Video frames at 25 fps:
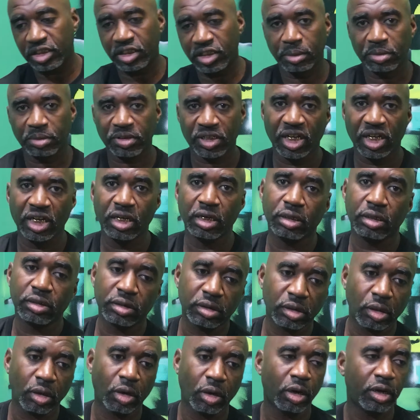leadership
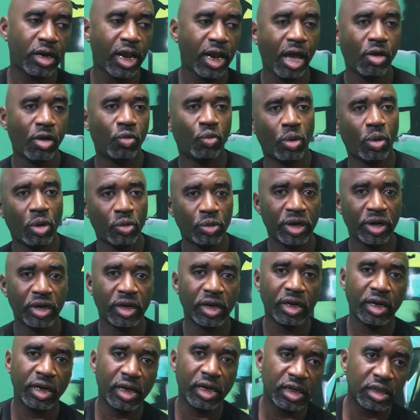skills are not
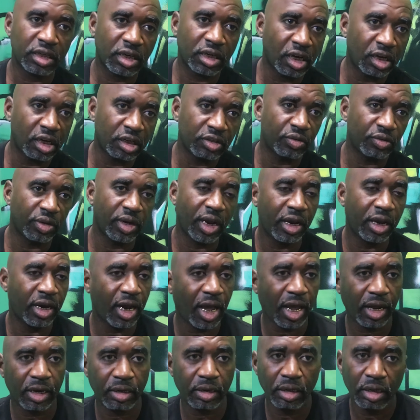wanted in this country.
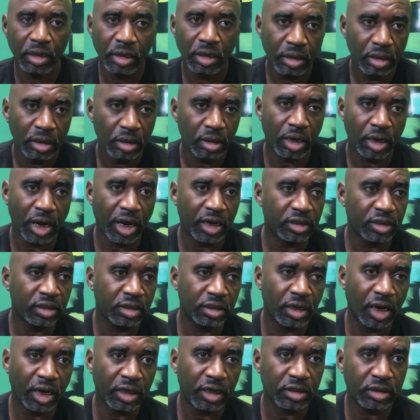They not.
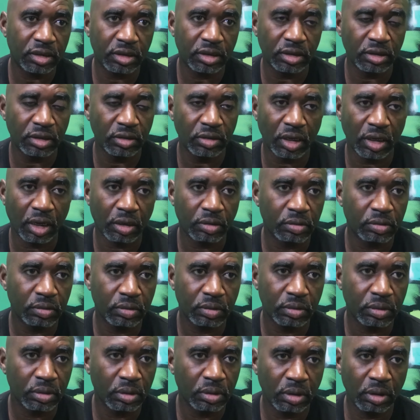That's that's you
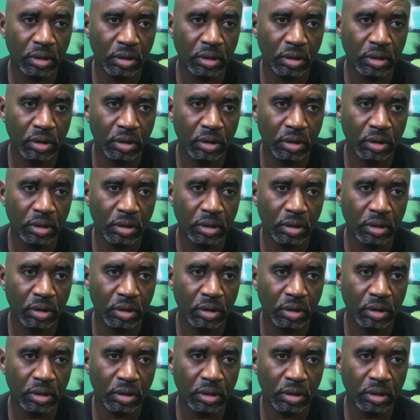know,